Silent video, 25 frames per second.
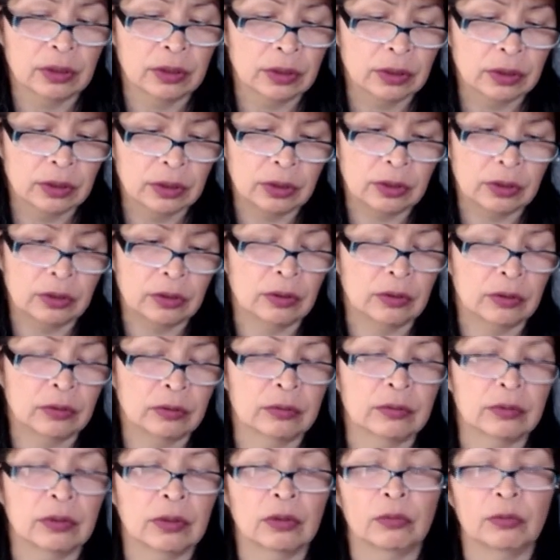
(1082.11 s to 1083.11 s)

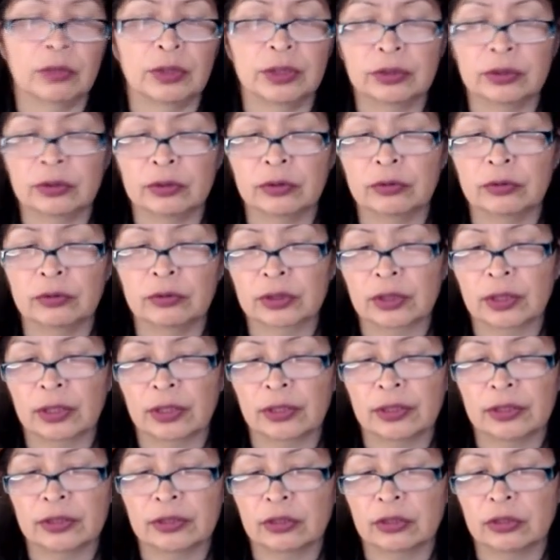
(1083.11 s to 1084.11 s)
a win-lose
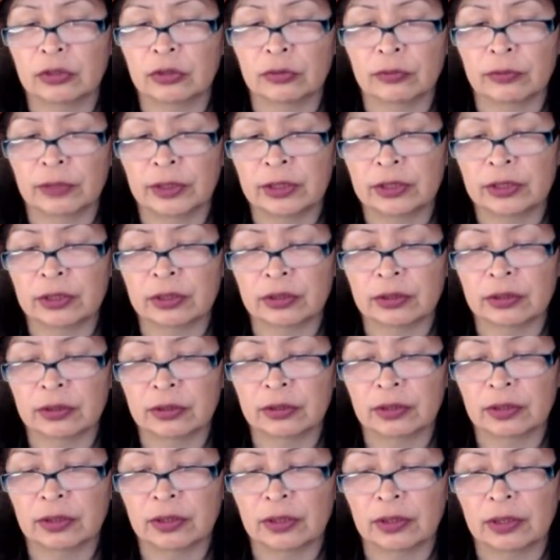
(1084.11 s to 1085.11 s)
kind of
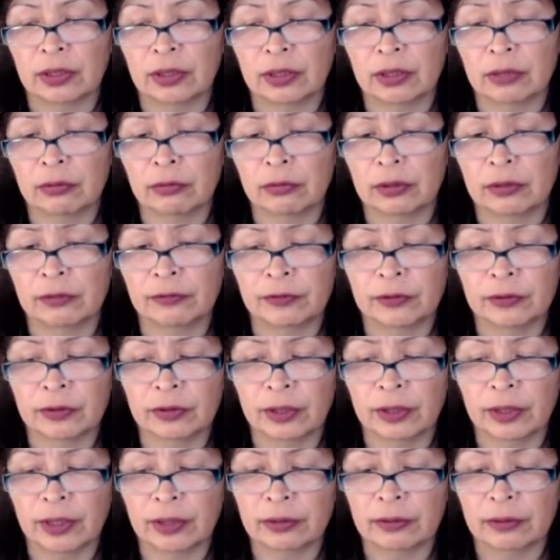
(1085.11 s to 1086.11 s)
situation. And I really feel
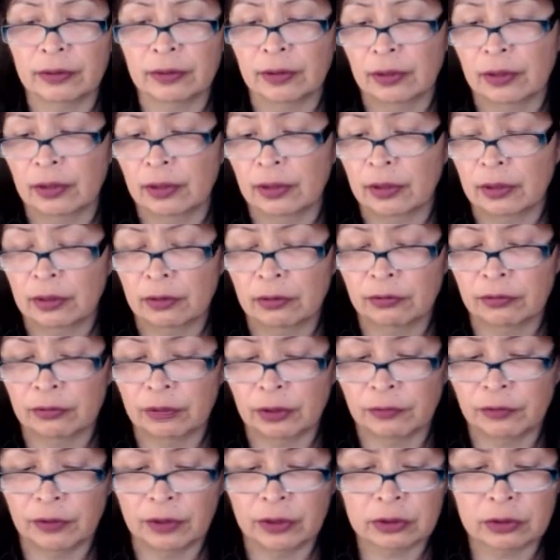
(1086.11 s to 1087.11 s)
that the
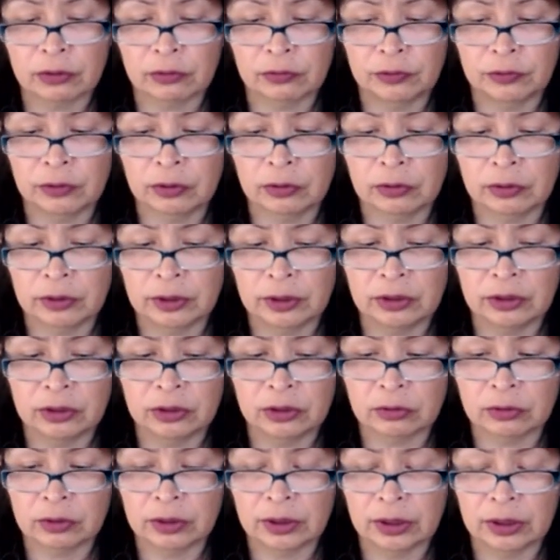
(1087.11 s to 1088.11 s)
fossil fuel
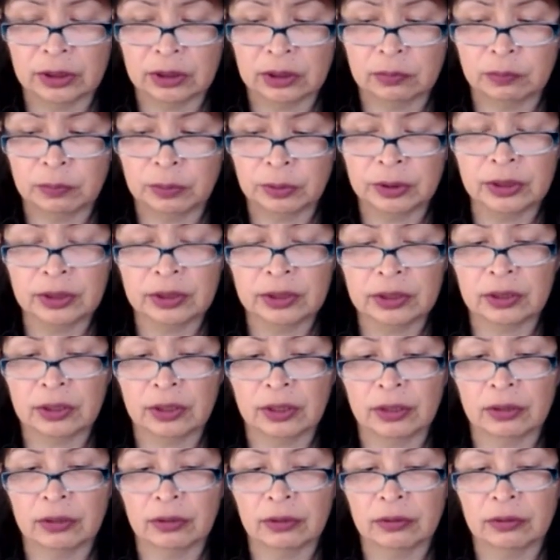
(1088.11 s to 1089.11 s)
industry has put us
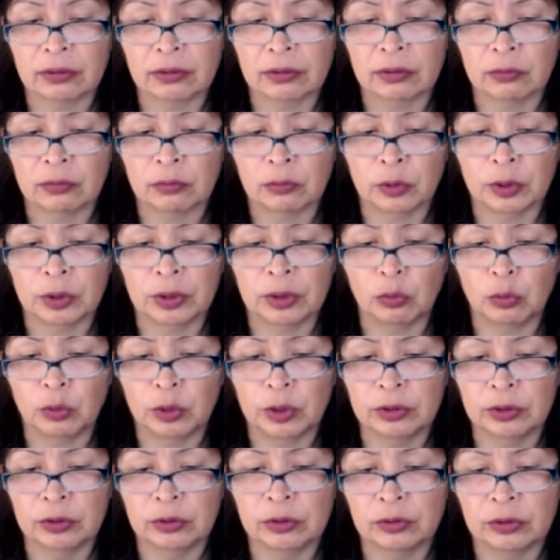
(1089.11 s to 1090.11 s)
there. We're in a
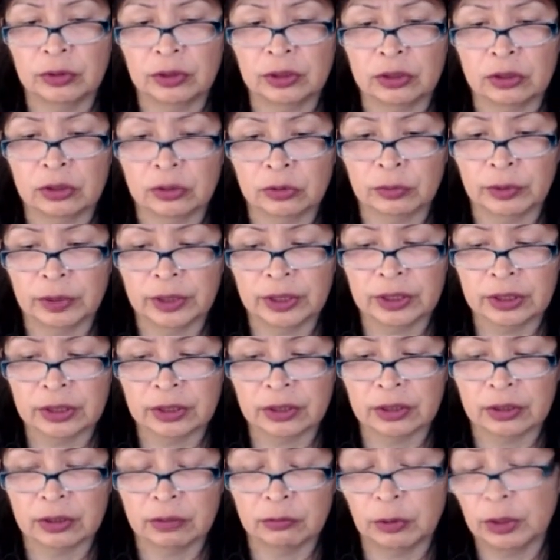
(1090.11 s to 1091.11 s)
win-lose
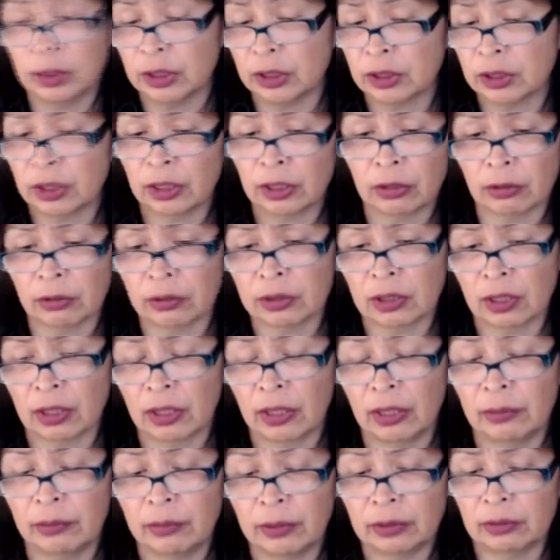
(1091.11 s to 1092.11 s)
situation, and we can take our
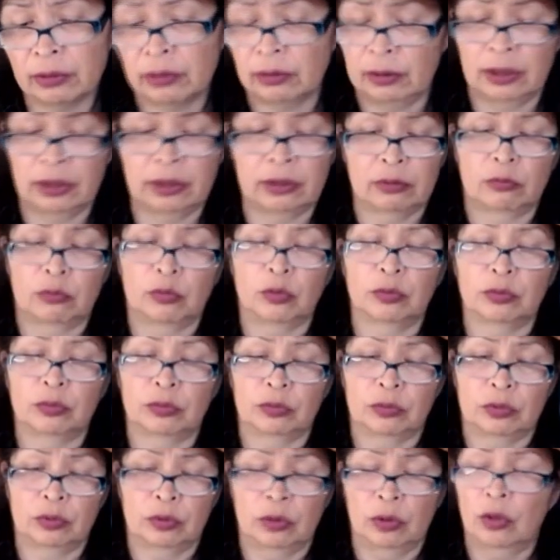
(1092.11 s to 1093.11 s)
time and let the
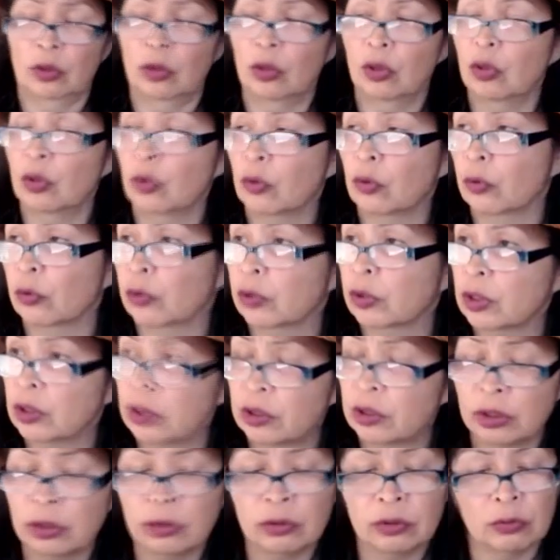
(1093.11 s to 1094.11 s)
earth
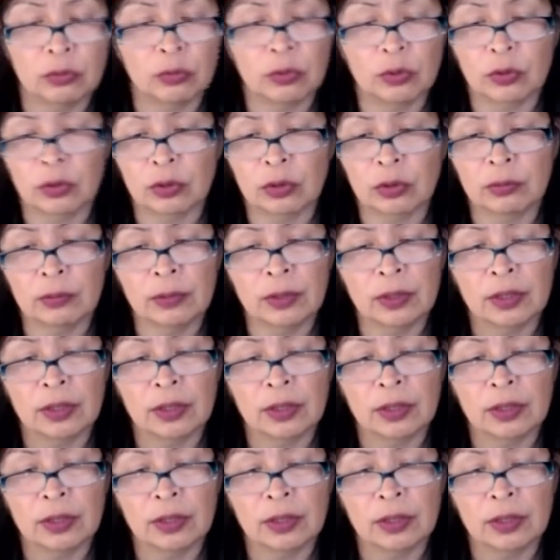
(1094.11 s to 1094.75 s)
continue to warm